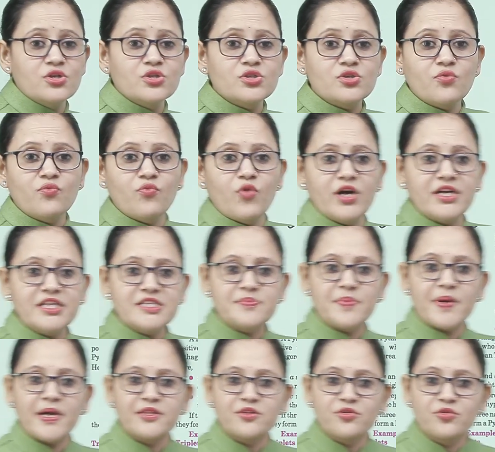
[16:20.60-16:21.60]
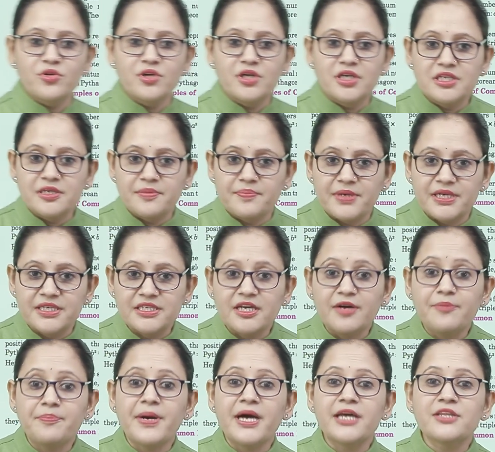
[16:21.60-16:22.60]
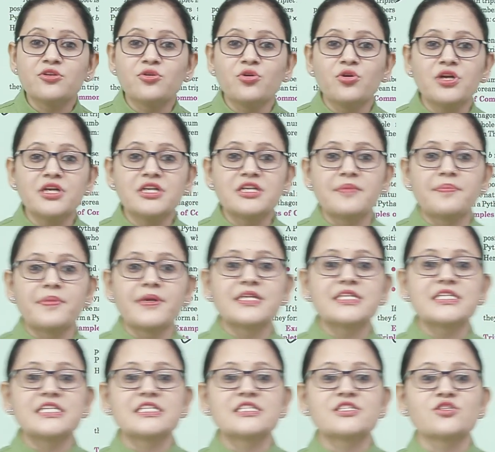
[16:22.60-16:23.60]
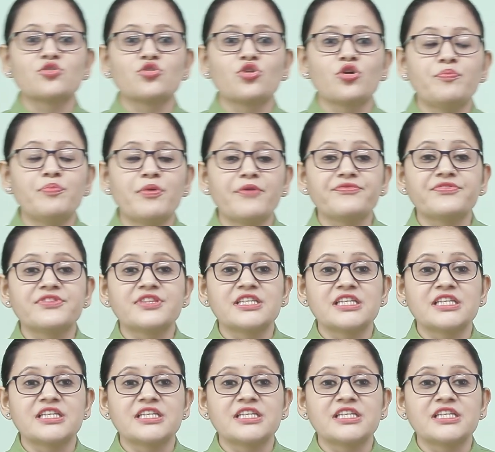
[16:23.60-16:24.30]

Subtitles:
So what is Pythagorean triplet? A Pythagorean triplet is a group of